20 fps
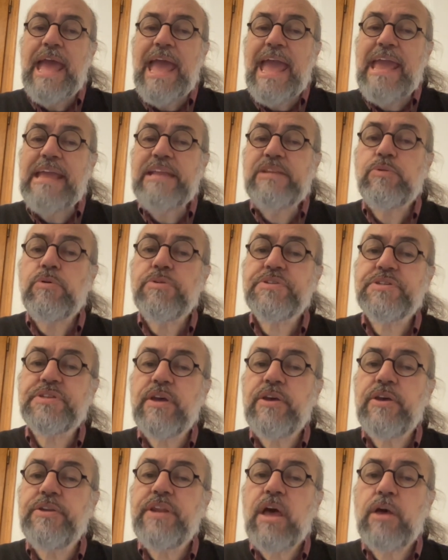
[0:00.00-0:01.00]
It was
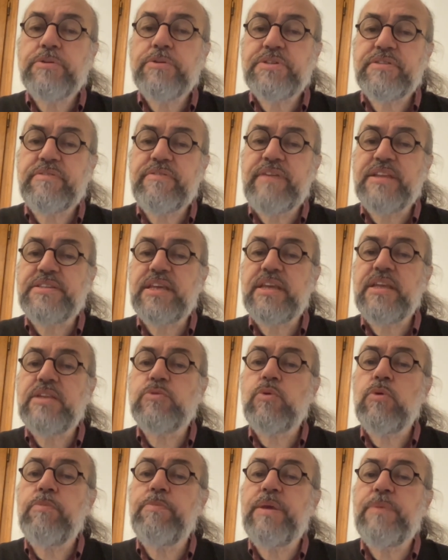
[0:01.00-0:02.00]
announced that it
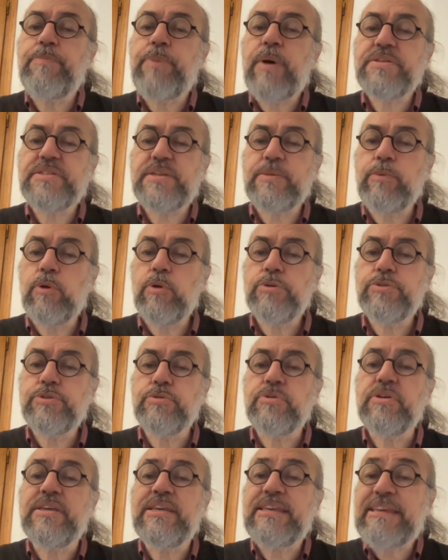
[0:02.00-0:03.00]
will be possible to